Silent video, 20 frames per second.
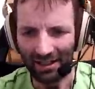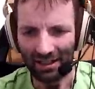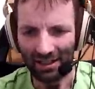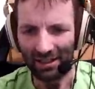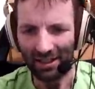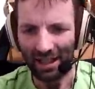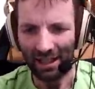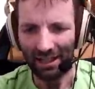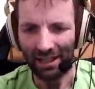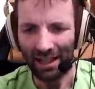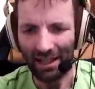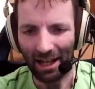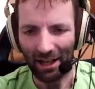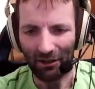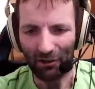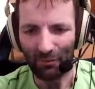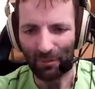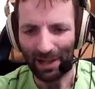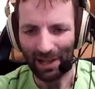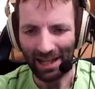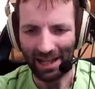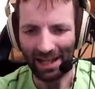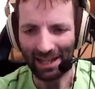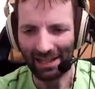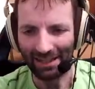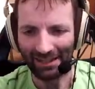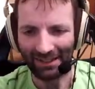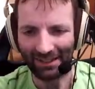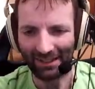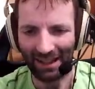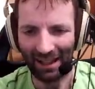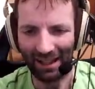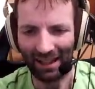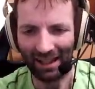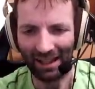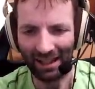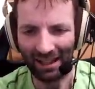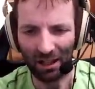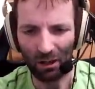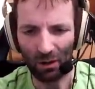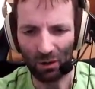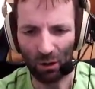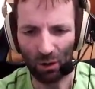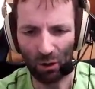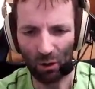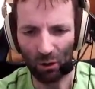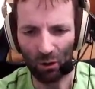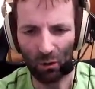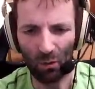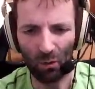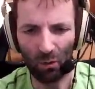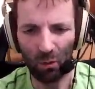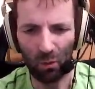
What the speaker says: Yanking out of my hands. Oh.